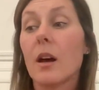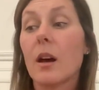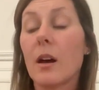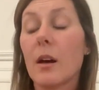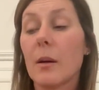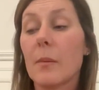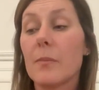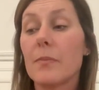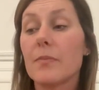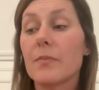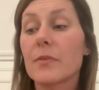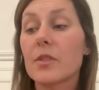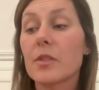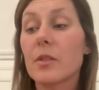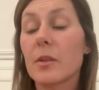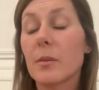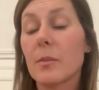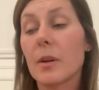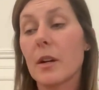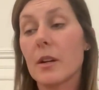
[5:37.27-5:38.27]

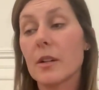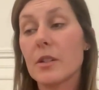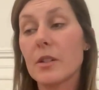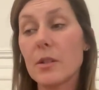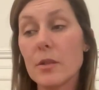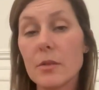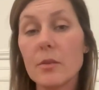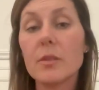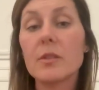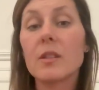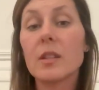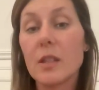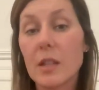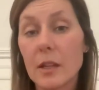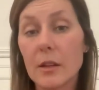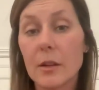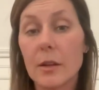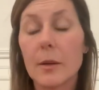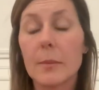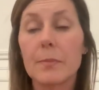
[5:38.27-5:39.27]
So the para 2 is the
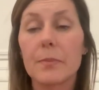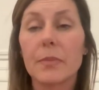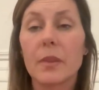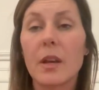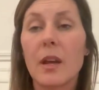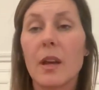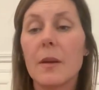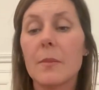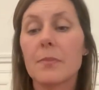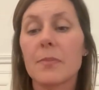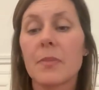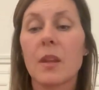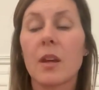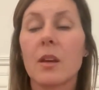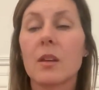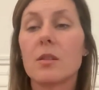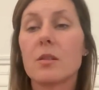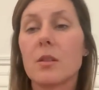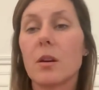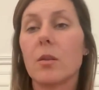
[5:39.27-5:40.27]
killer. Okay.
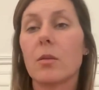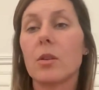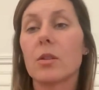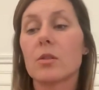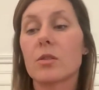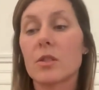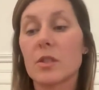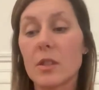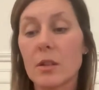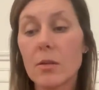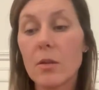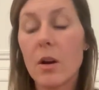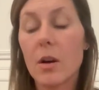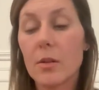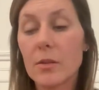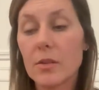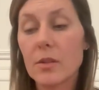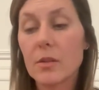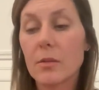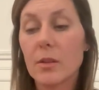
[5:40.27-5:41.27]
So you're still
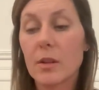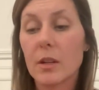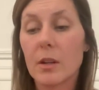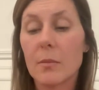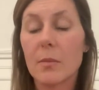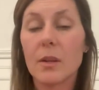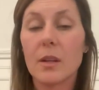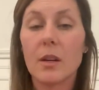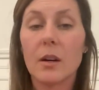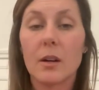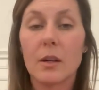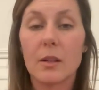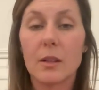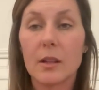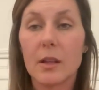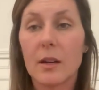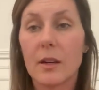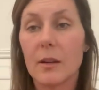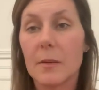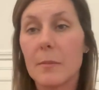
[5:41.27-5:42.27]
also going to be on
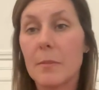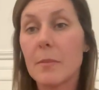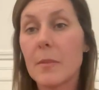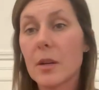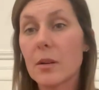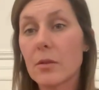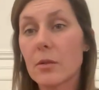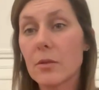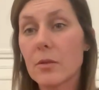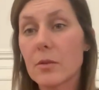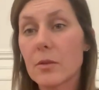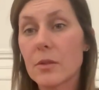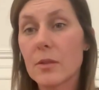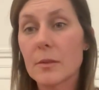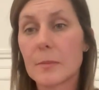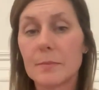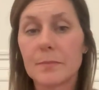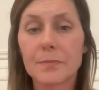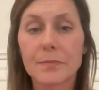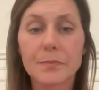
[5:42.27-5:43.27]
the
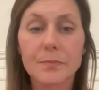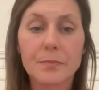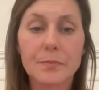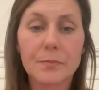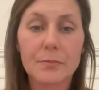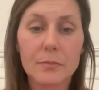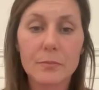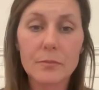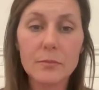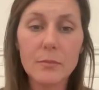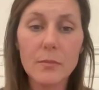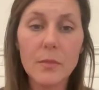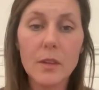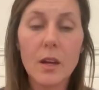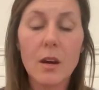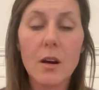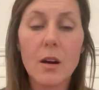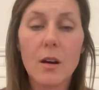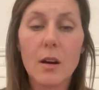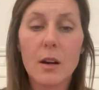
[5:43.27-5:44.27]
minerals,
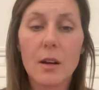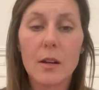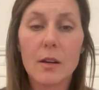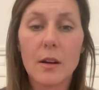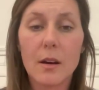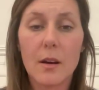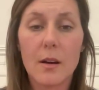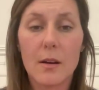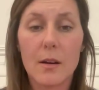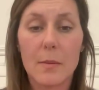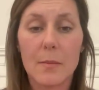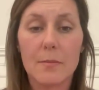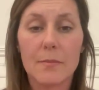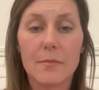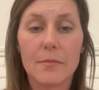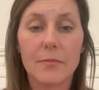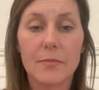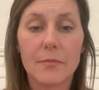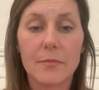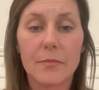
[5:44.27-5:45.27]

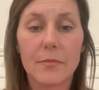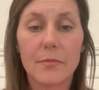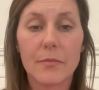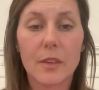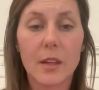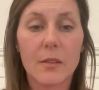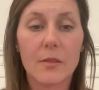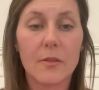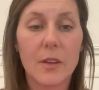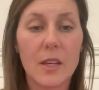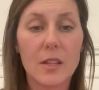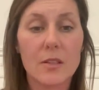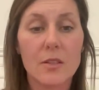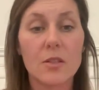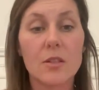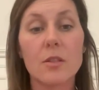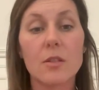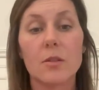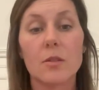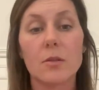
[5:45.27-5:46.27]
on phase
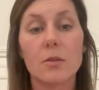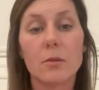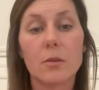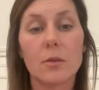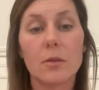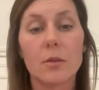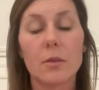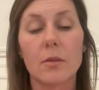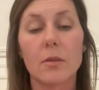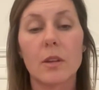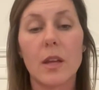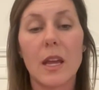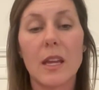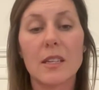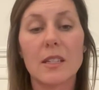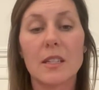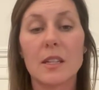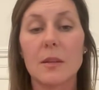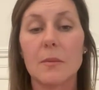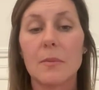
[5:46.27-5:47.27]
2
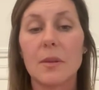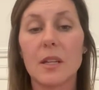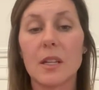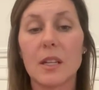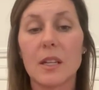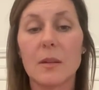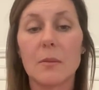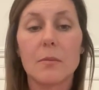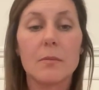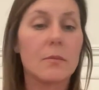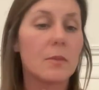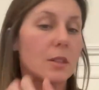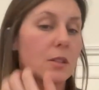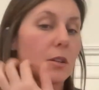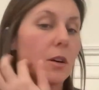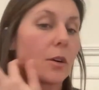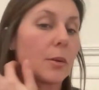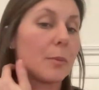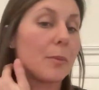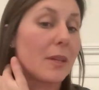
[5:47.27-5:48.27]
ATP.
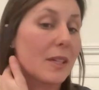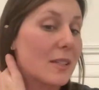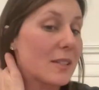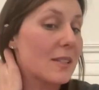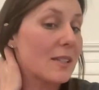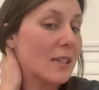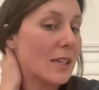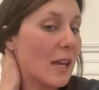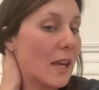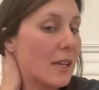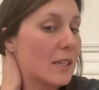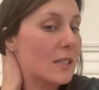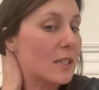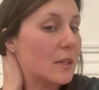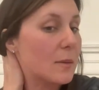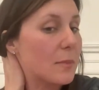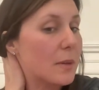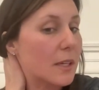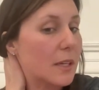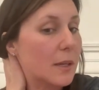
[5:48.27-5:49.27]
It's called BC
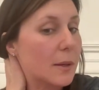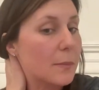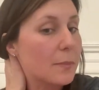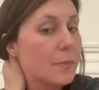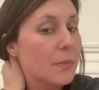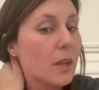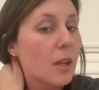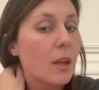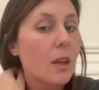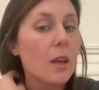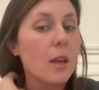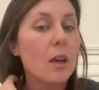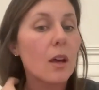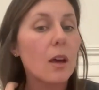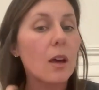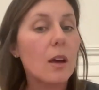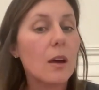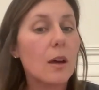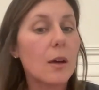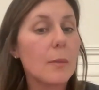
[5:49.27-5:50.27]

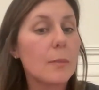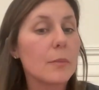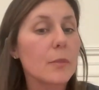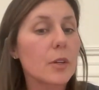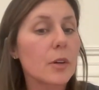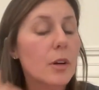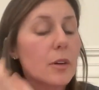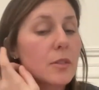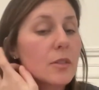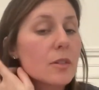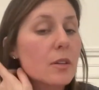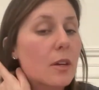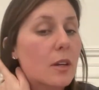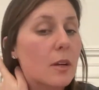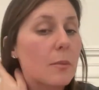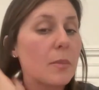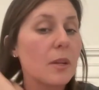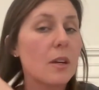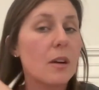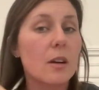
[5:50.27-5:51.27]
ATP. You're also
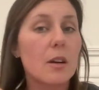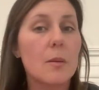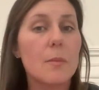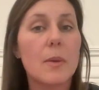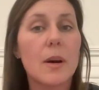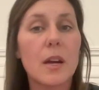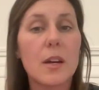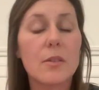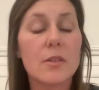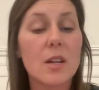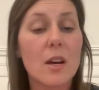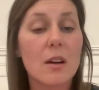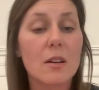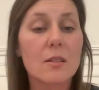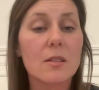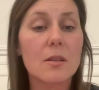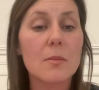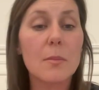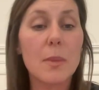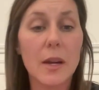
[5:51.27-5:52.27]
going to be on a
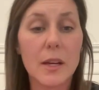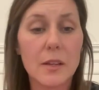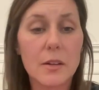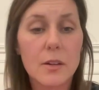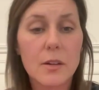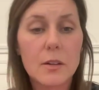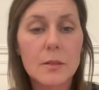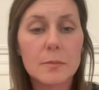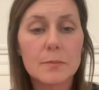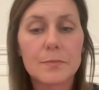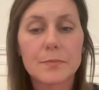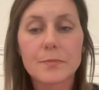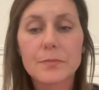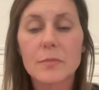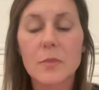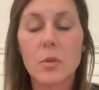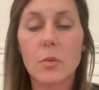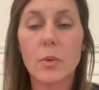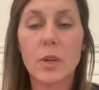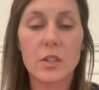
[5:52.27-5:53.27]
biotoxin binder,
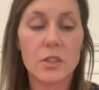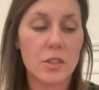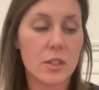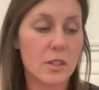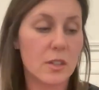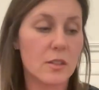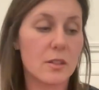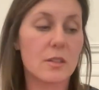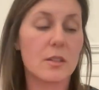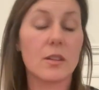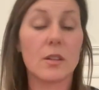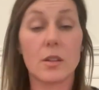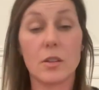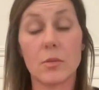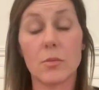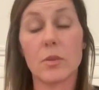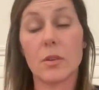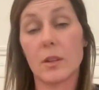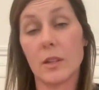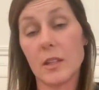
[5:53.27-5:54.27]
which is
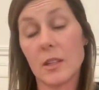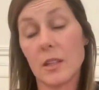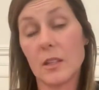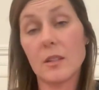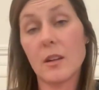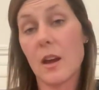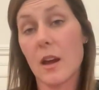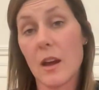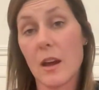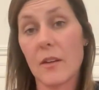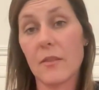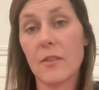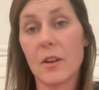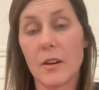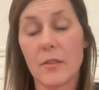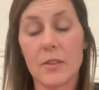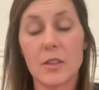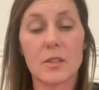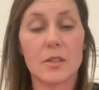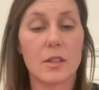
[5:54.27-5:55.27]
you really need to have.
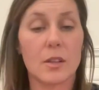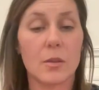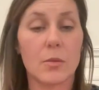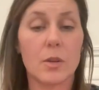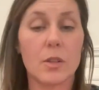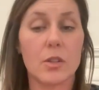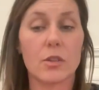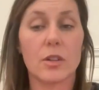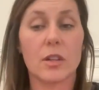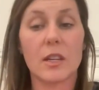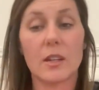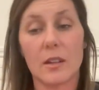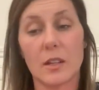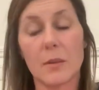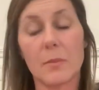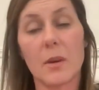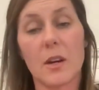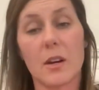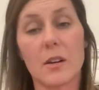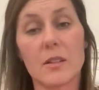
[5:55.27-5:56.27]
Obviously, when you're
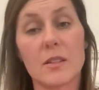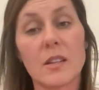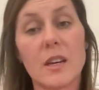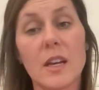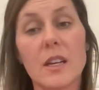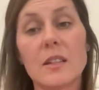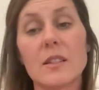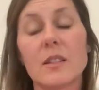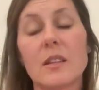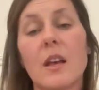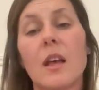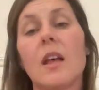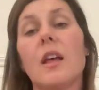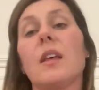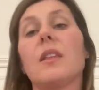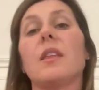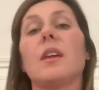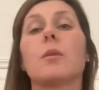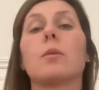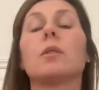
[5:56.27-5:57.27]
killing parasites,
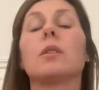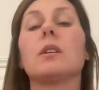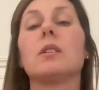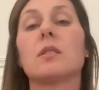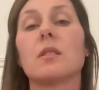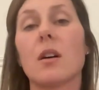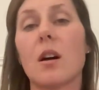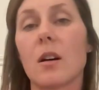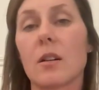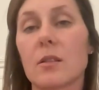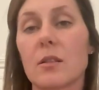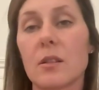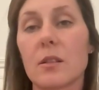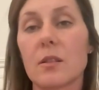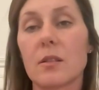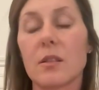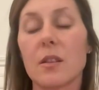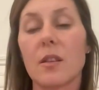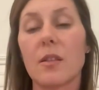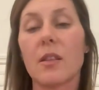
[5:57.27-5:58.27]
they release
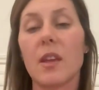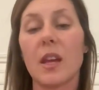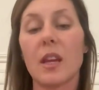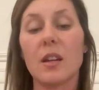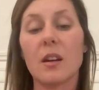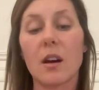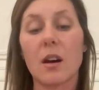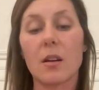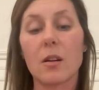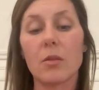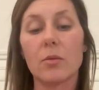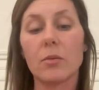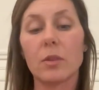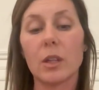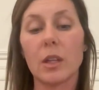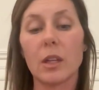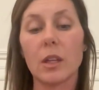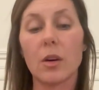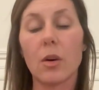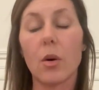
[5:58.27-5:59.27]
toxins. They not
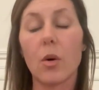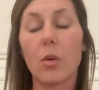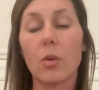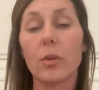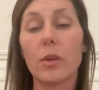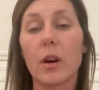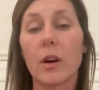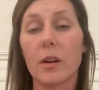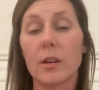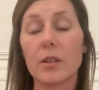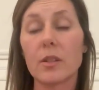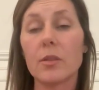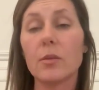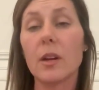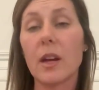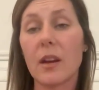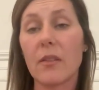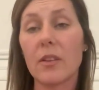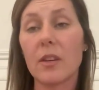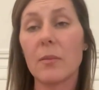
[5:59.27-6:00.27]
only hold onto
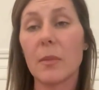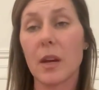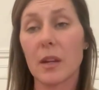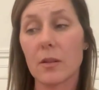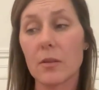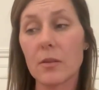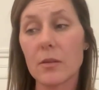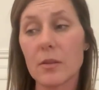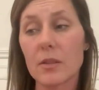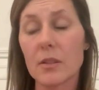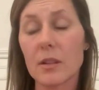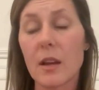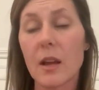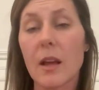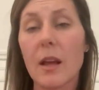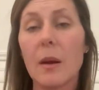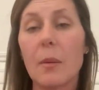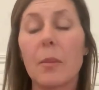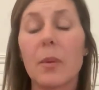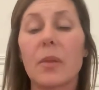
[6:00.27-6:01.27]
heavy metals,
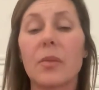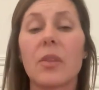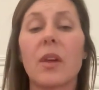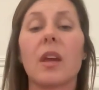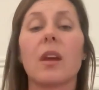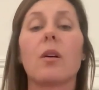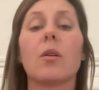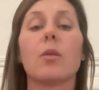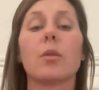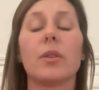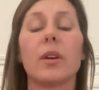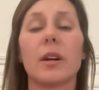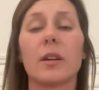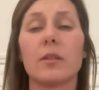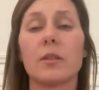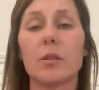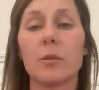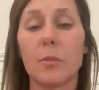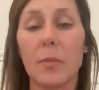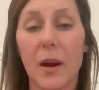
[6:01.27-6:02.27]
but they hold onto